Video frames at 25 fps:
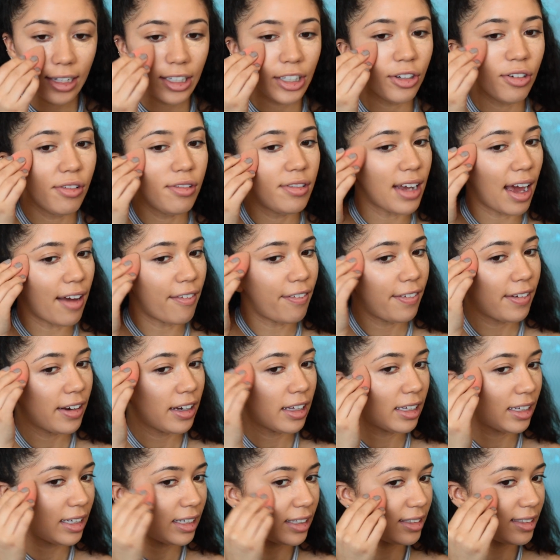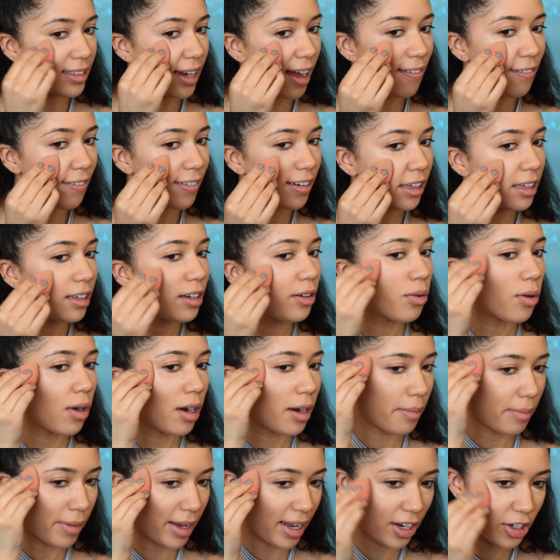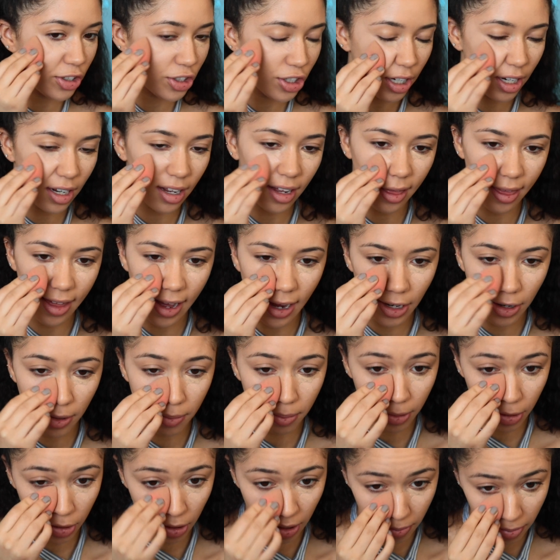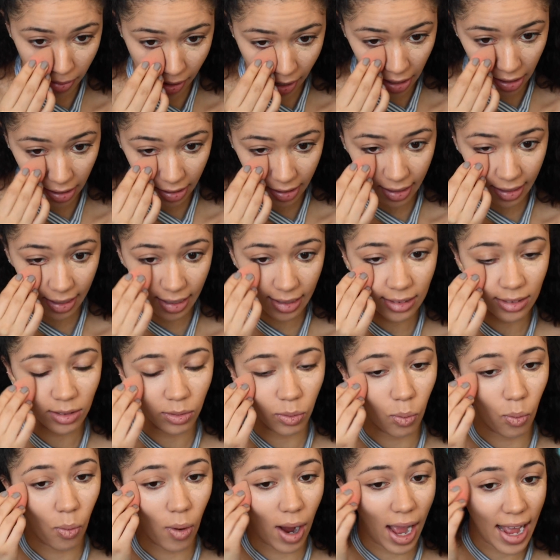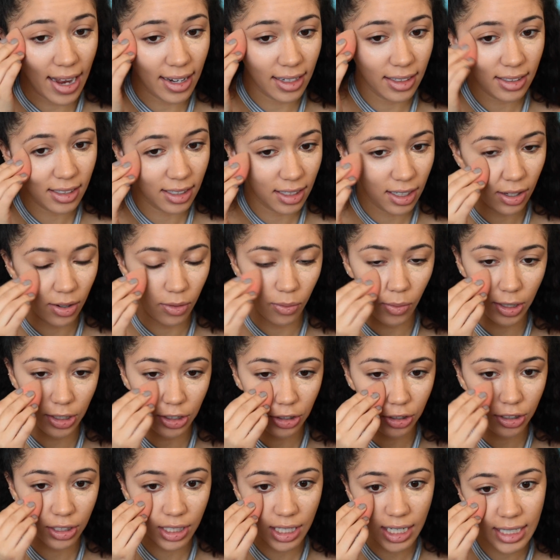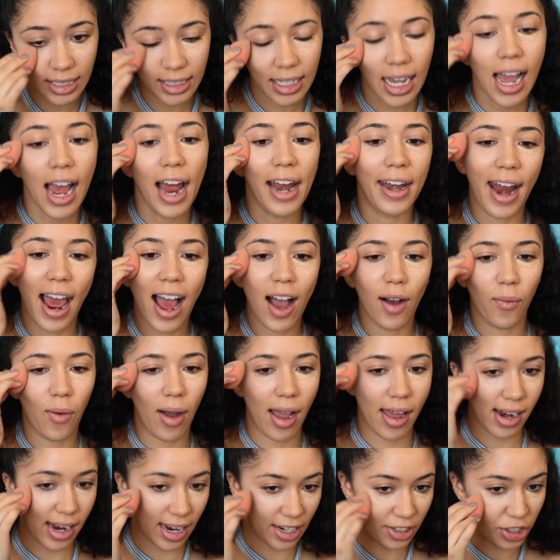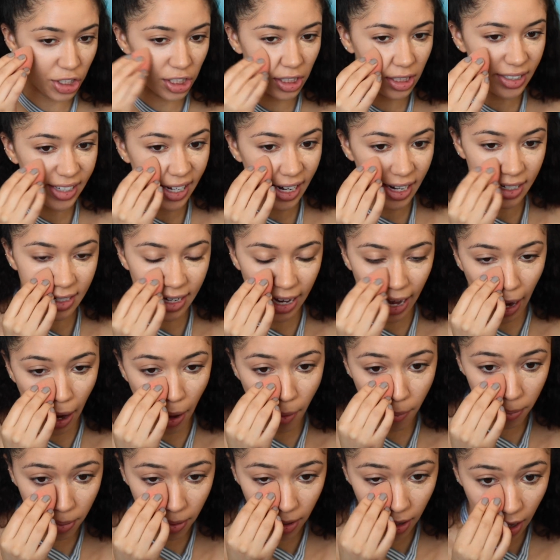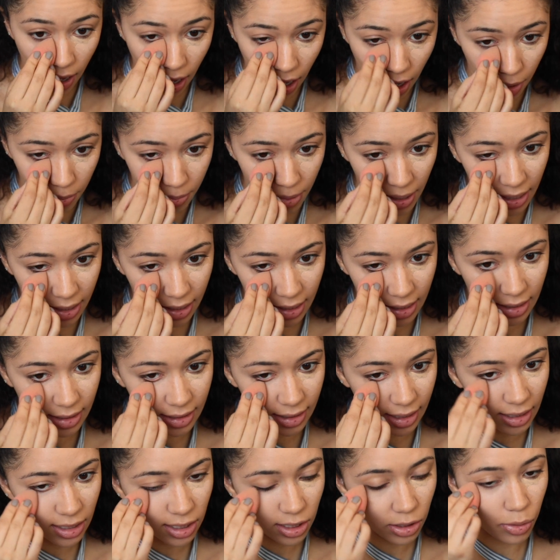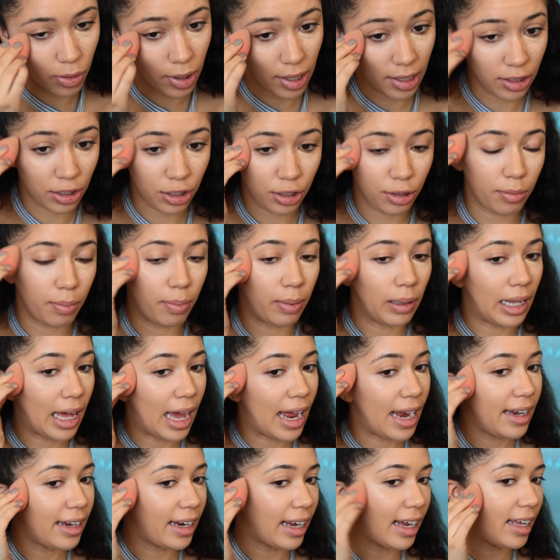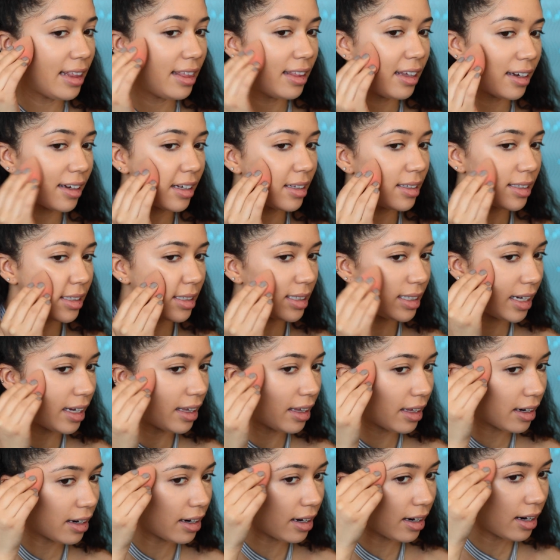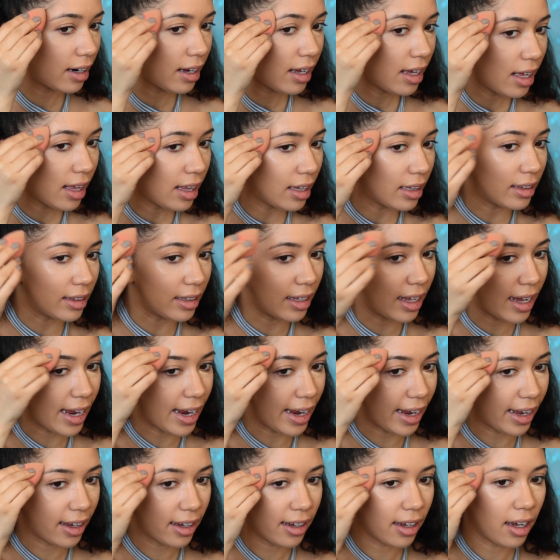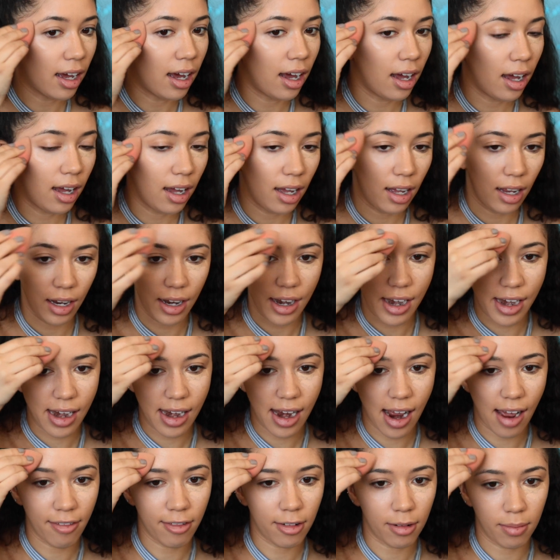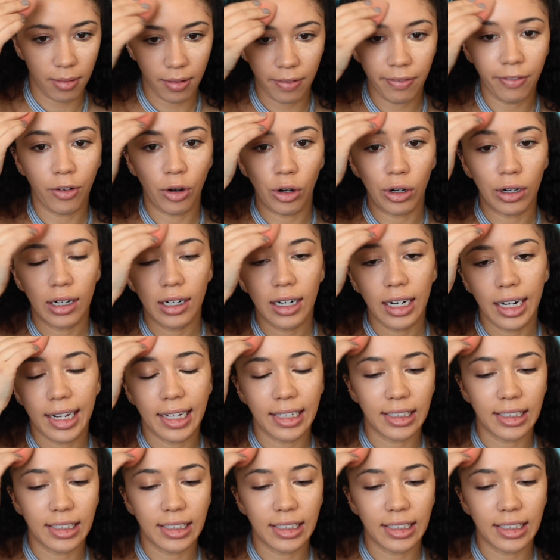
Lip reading: You definitely want to make sure that your Beauty Blender is wet when you do this. Not wet, I should say damp, because it's going to blend in the concealer like never before.